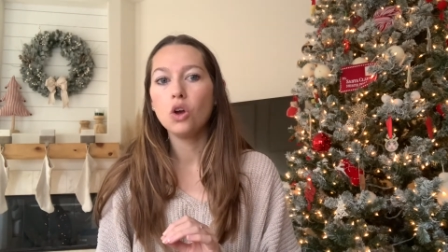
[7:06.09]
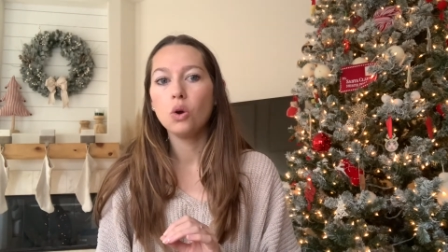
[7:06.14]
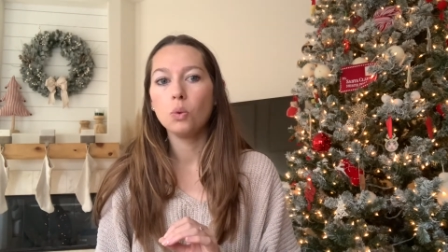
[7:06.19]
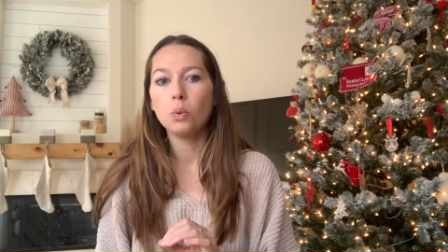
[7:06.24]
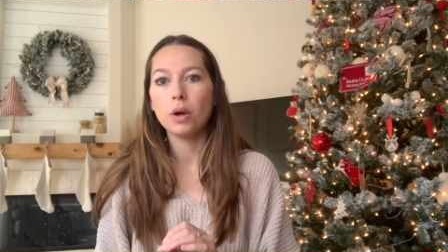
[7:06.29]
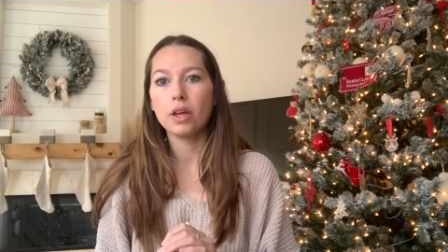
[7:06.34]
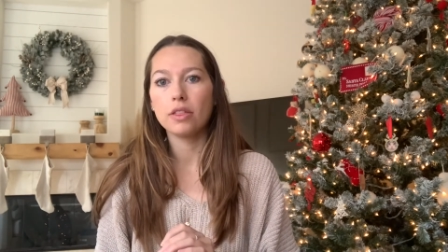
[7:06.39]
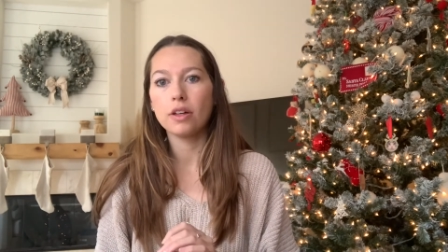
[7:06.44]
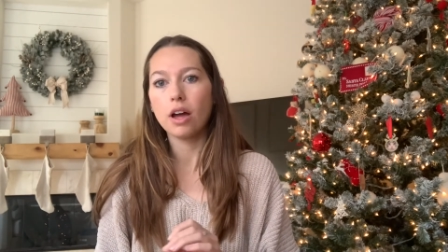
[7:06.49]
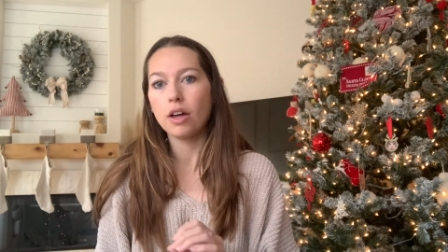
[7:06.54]

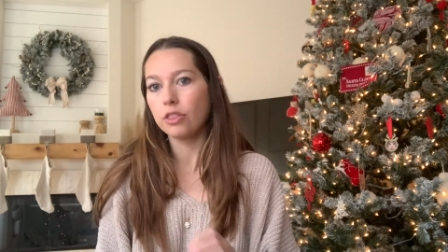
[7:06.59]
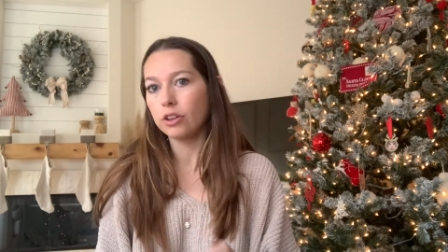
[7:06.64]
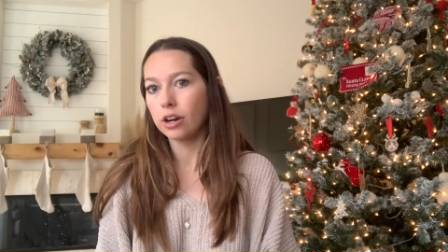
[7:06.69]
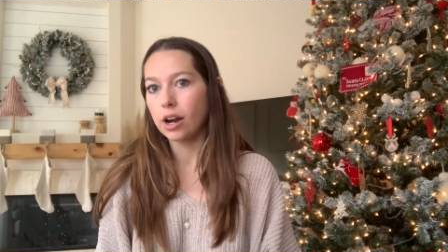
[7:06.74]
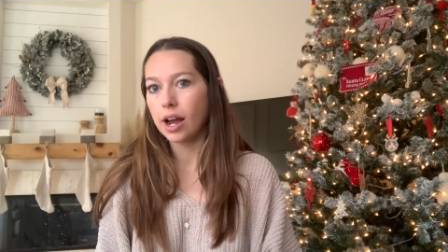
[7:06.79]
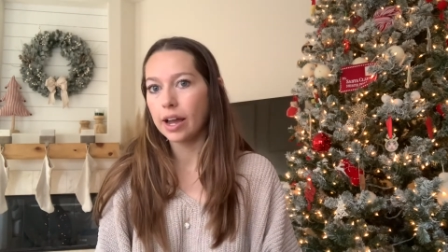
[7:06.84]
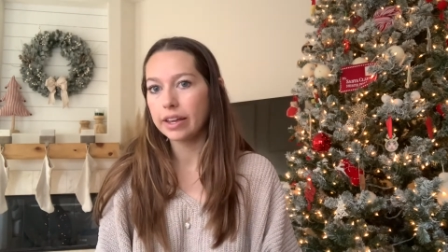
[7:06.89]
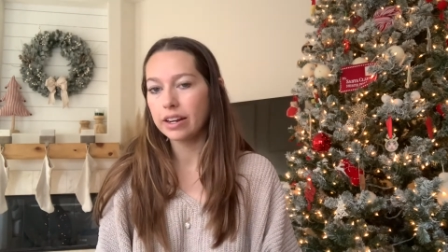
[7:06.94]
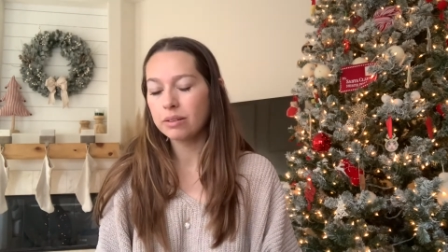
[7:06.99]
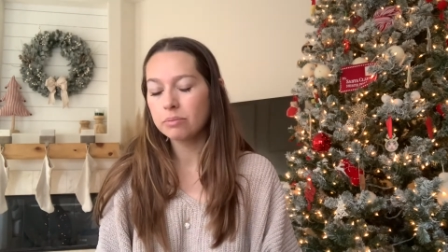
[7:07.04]
with other
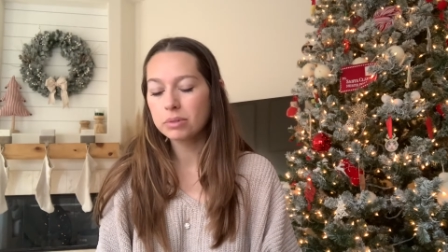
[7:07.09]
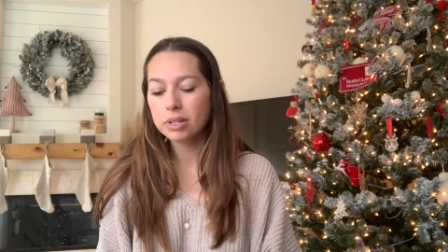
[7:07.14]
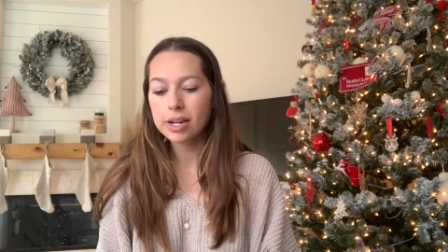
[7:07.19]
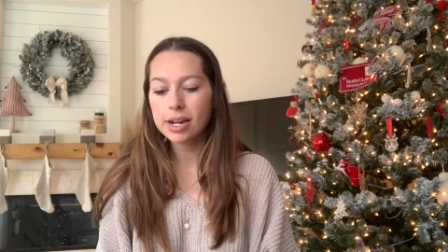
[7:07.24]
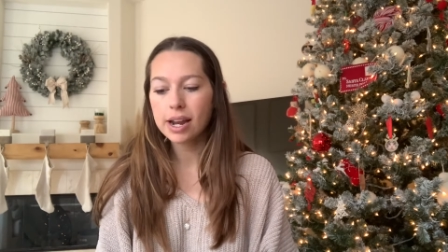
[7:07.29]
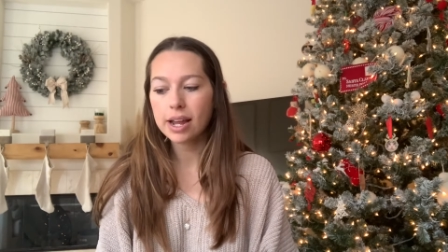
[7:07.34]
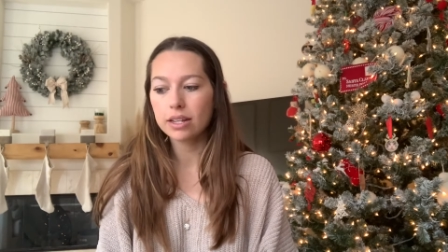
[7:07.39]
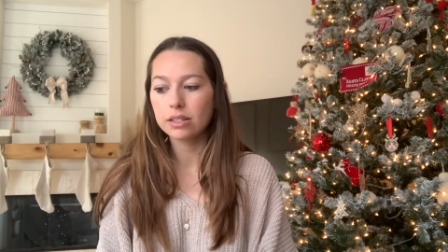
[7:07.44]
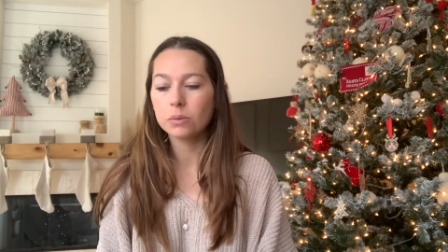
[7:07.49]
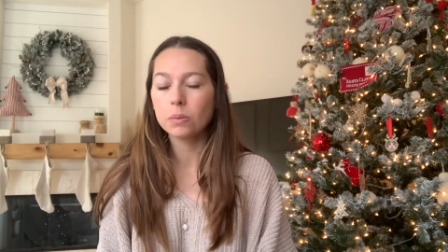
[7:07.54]
items in it
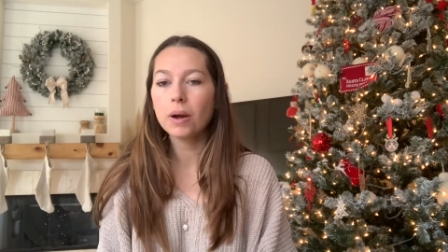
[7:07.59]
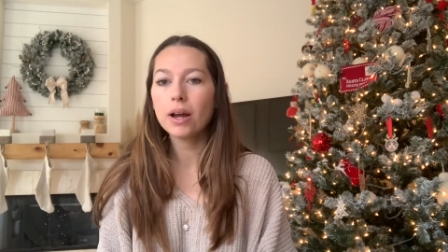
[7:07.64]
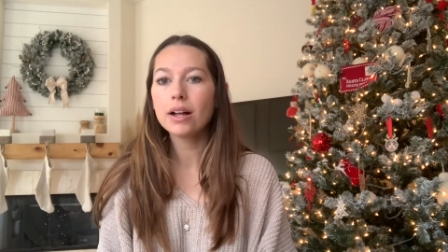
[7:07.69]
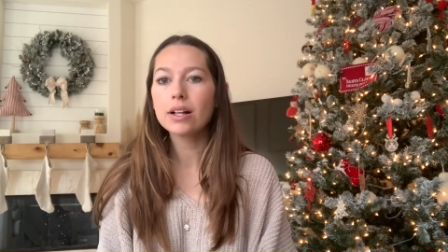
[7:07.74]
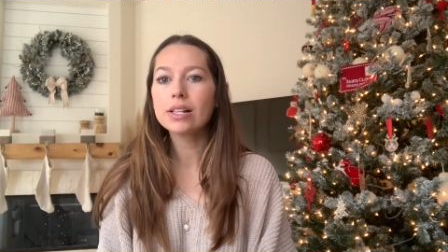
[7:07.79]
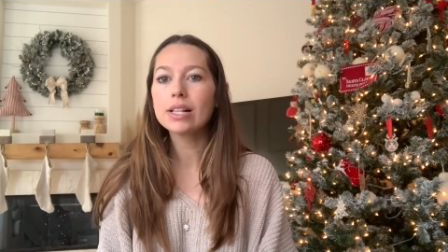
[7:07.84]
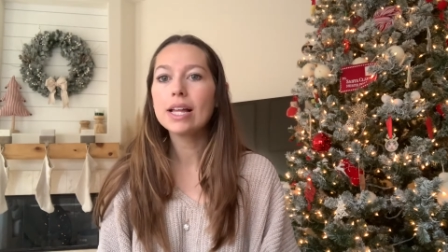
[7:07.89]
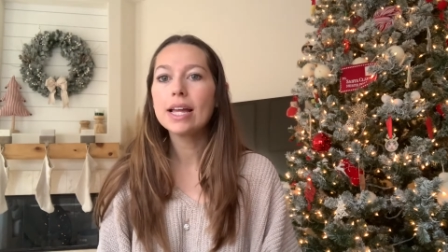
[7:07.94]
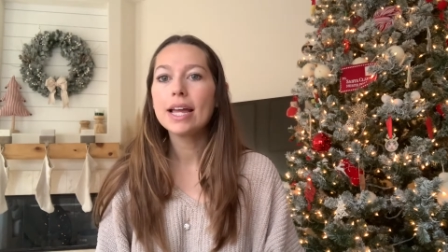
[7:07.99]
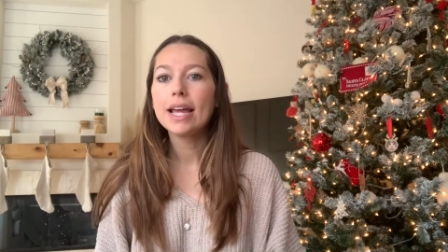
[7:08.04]
as
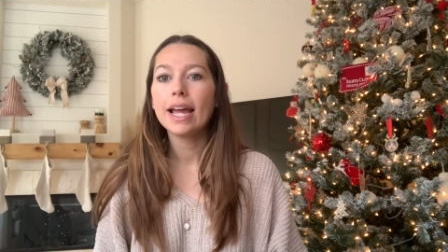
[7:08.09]
well.